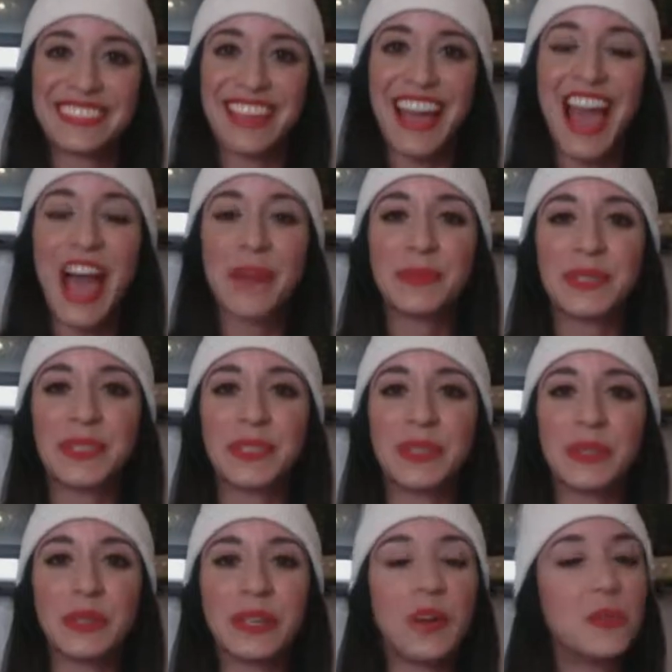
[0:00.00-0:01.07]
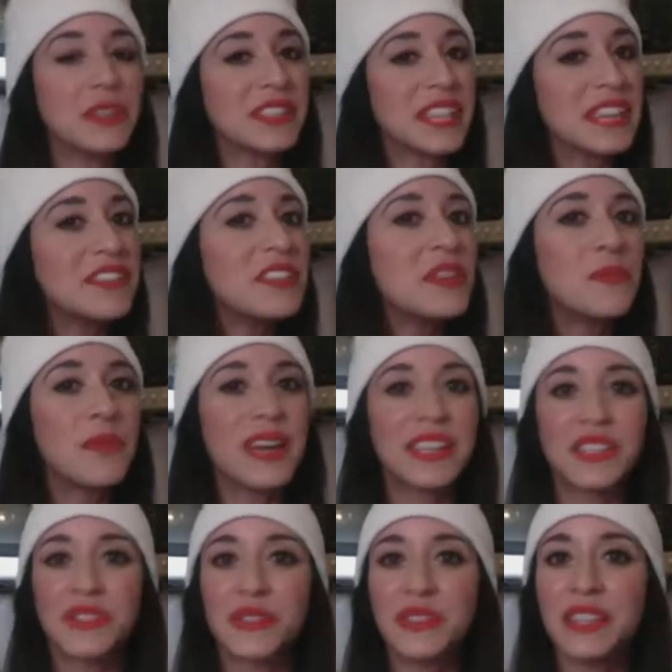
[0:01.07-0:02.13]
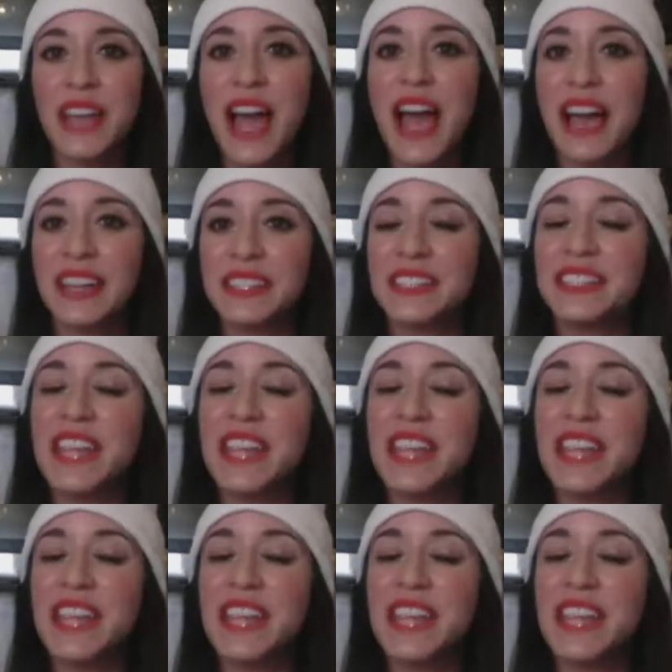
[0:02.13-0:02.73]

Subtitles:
Absolutely. Almost saving the best for last.